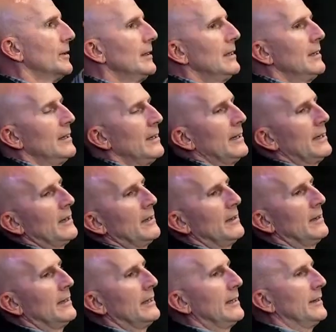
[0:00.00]
uh,
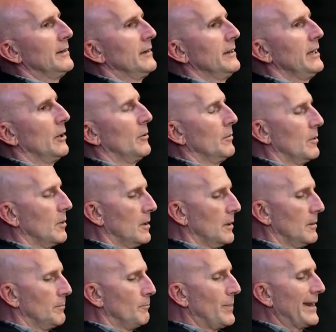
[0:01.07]
uh, you know, uh,
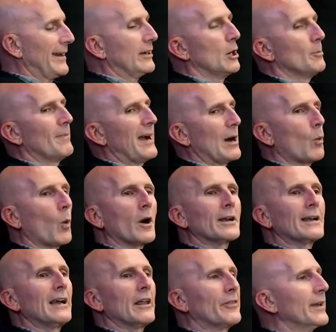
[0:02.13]
betting on my work
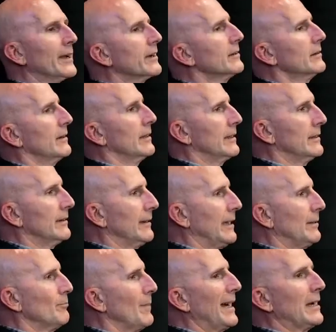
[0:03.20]
ethic uh, and
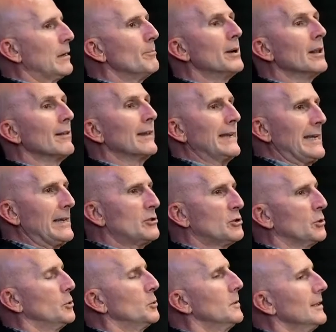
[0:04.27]
my ability
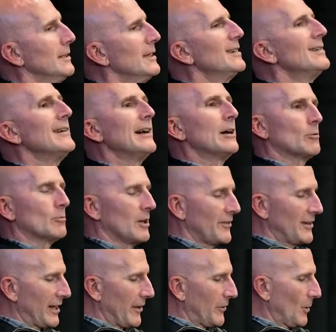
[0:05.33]
to outrun the
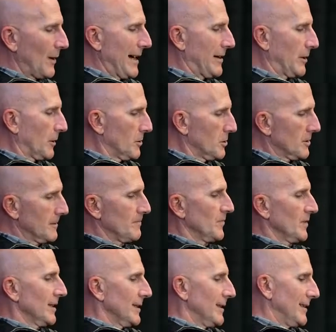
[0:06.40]
other hikers.
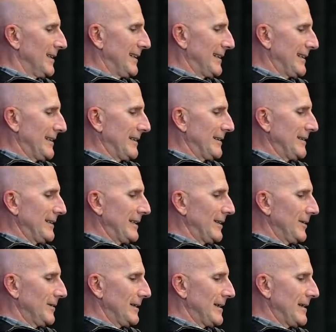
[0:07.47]
Uh, you
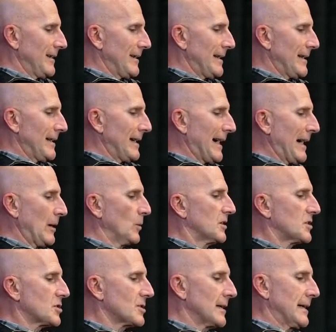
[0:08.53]
know, I would
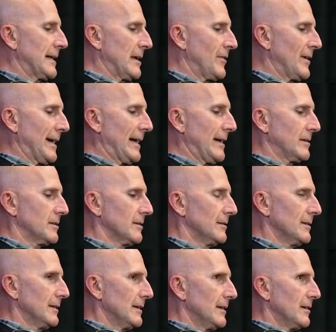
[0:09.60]
say that
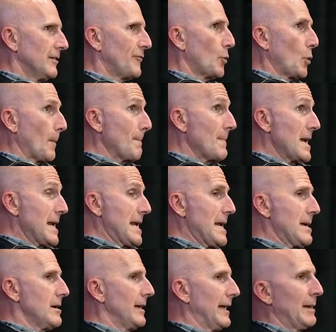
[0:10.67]
for me,
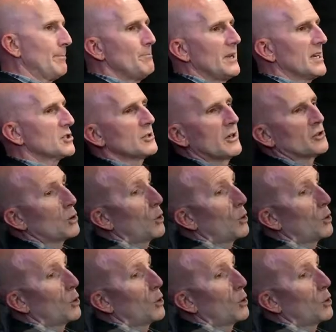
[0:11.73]
in business or